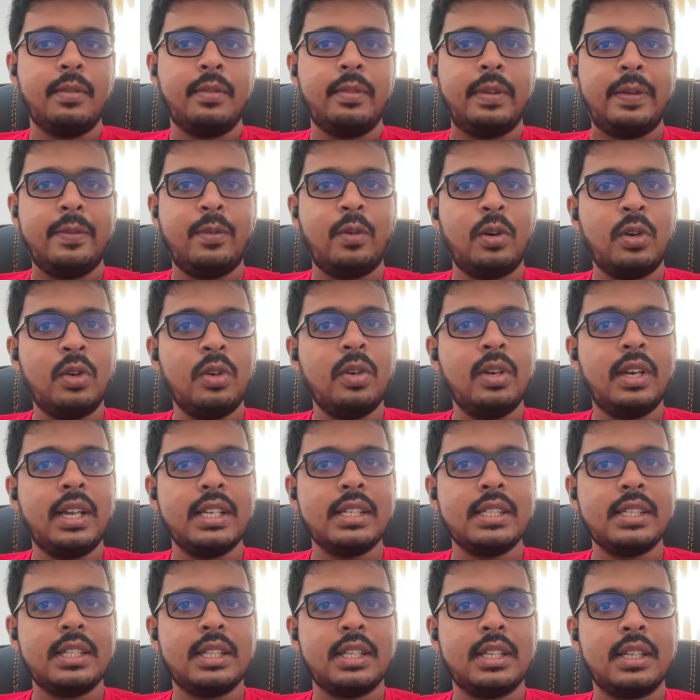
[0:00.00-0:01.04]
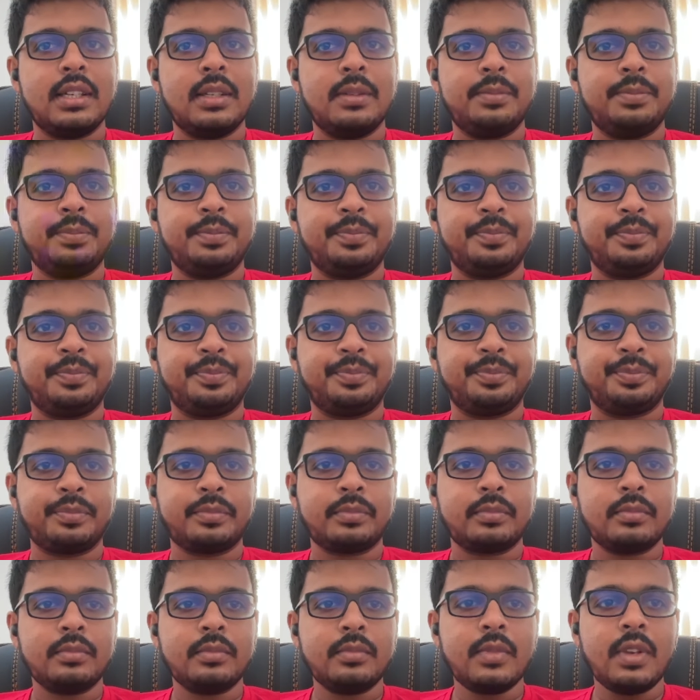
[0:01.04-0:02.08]
We want to test.
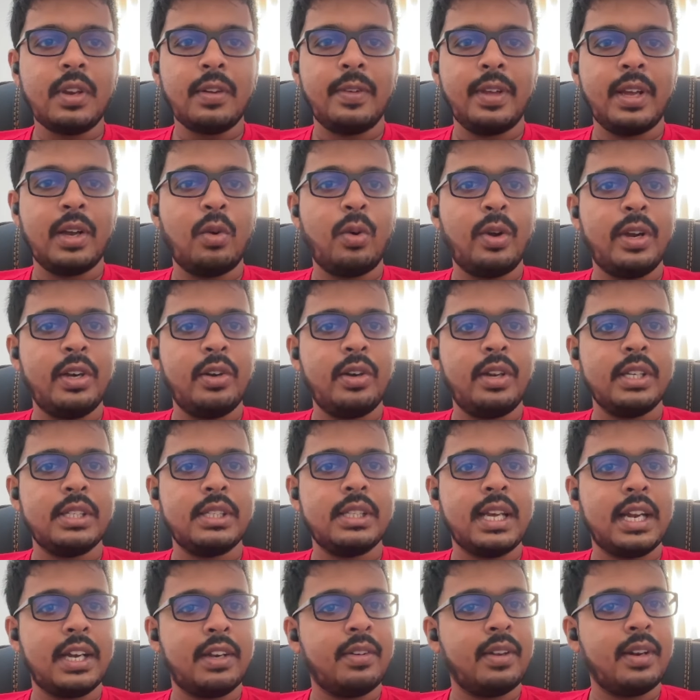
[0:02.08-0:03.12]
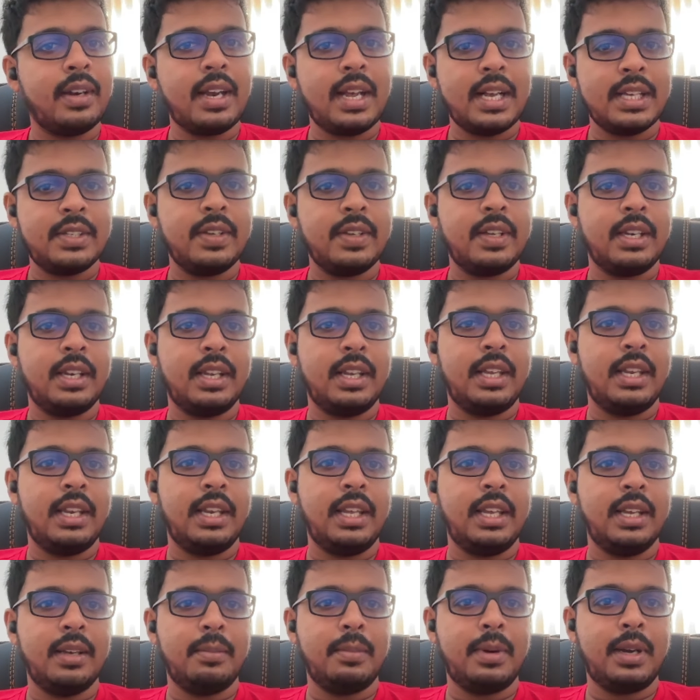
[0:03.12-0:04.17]
We are going to test that one as well in
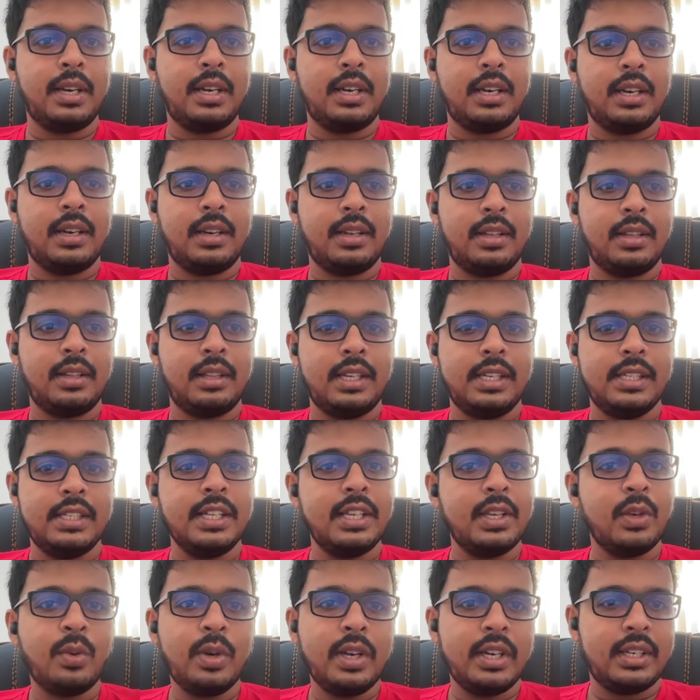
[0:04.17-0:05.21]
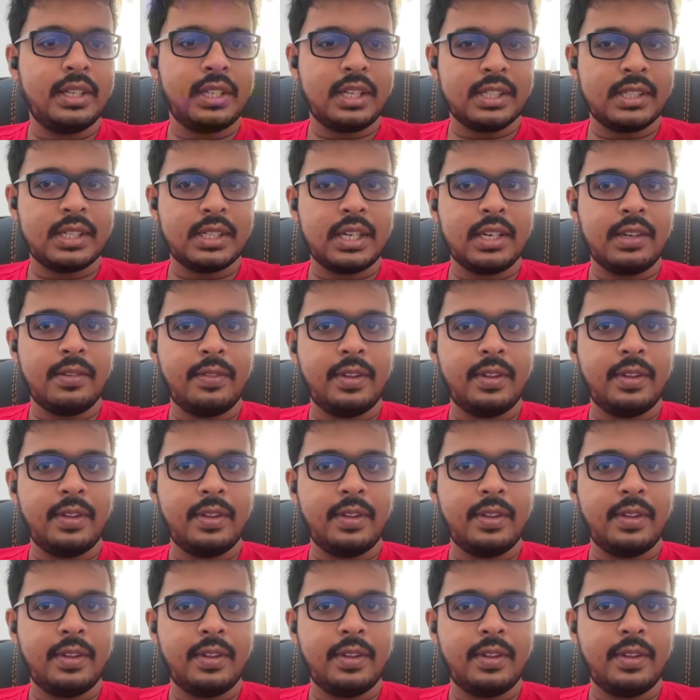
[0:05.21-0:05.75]
here, but this is a unit test, right?